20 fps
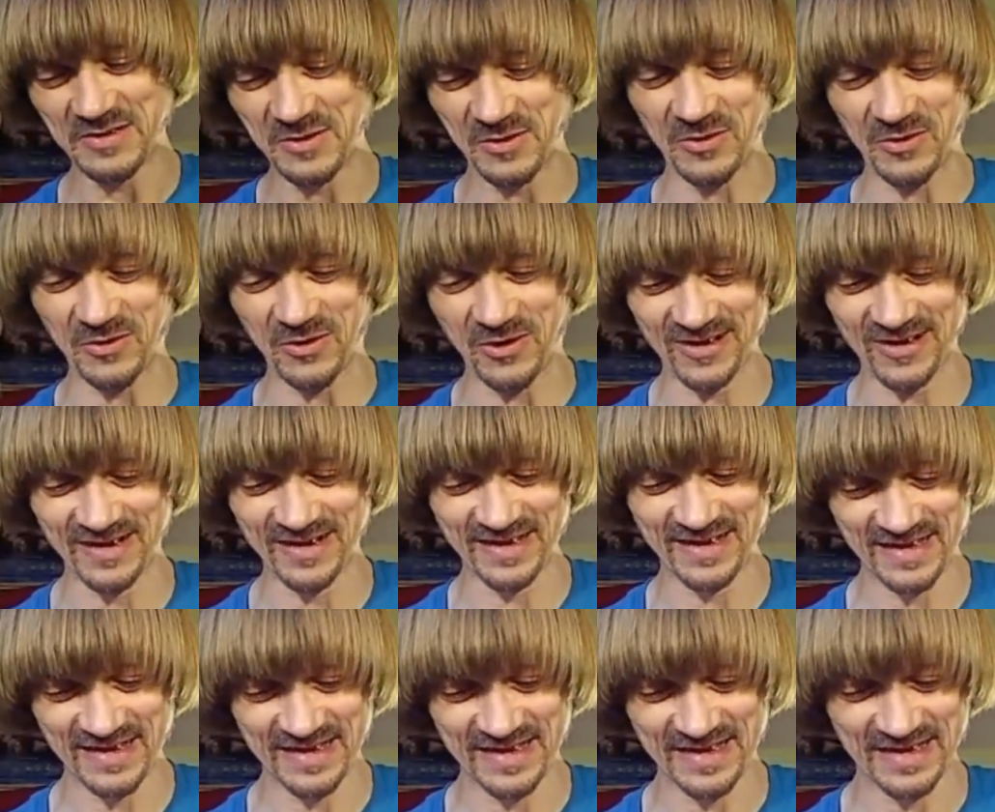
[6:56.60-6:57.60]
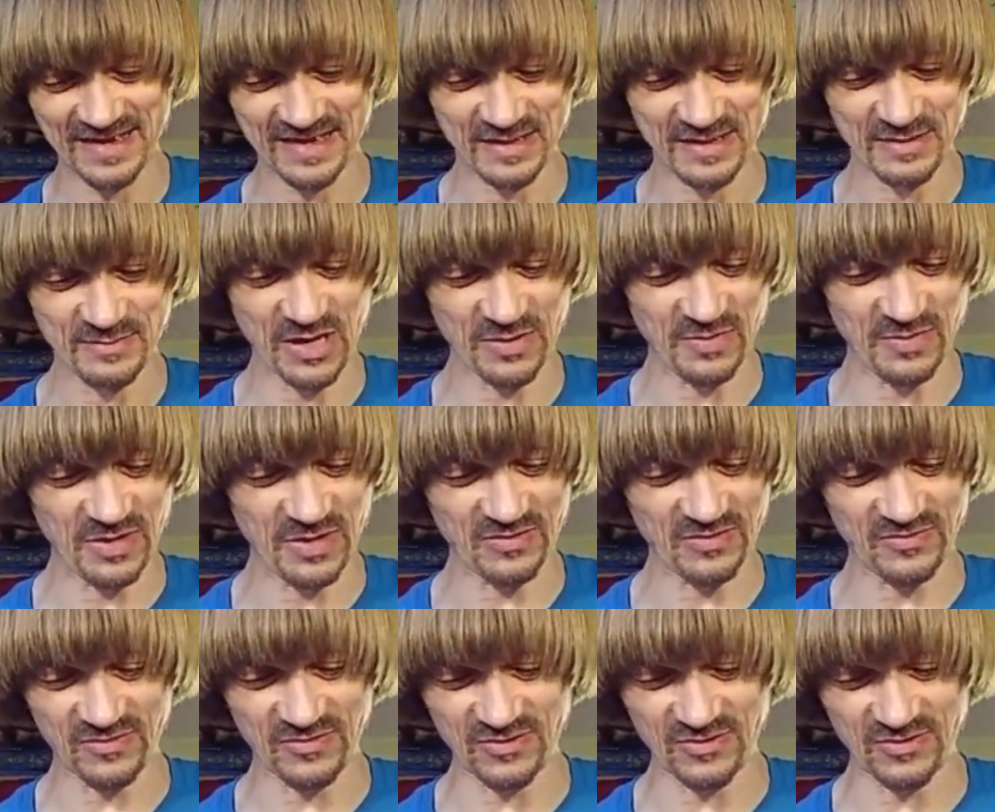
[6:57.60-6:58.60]
or maybe
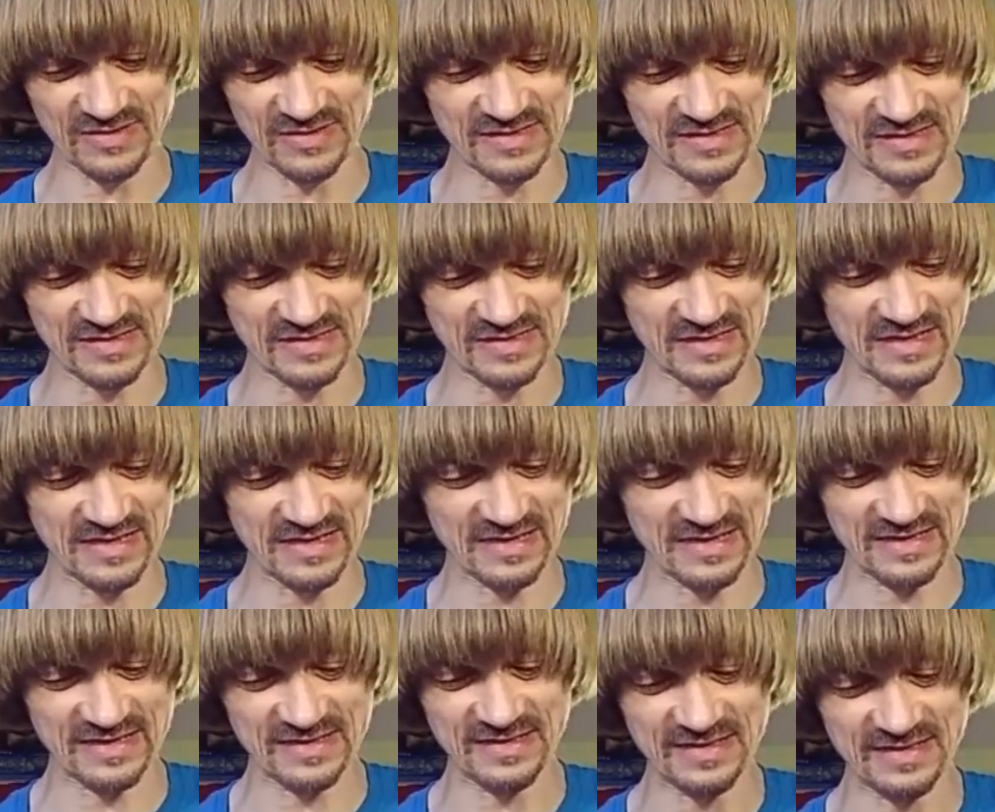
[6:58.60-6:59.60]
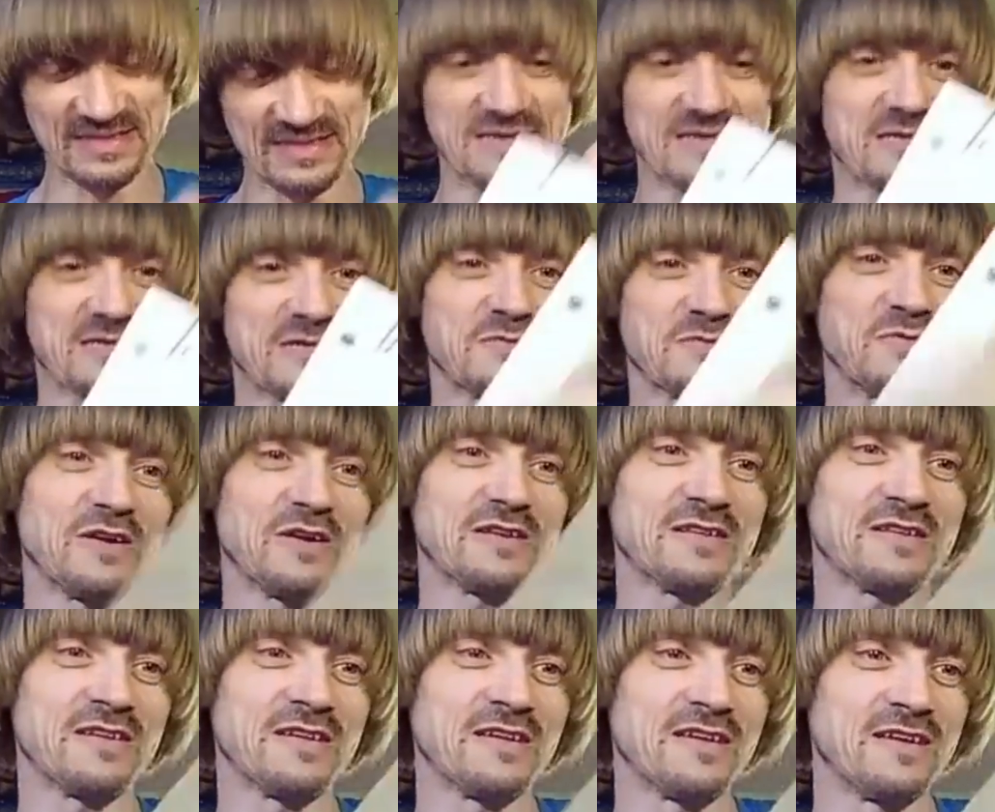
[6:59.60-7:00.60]
it was this
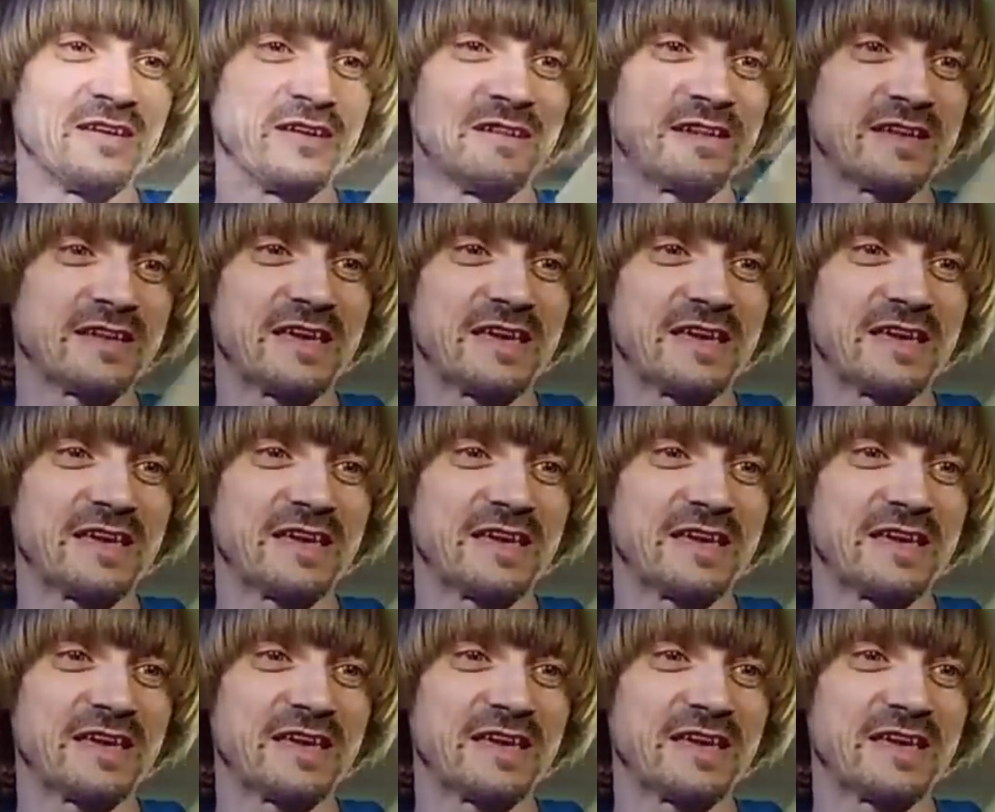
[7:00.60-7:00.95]
one, the